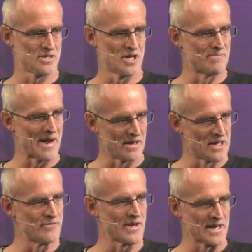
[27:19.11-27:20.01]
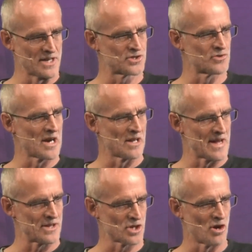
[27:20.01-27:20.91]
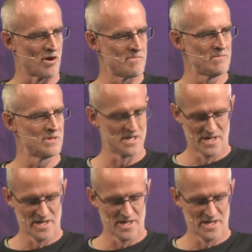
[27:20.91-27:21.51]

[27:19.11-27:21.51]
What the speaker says: about living in Israel at that time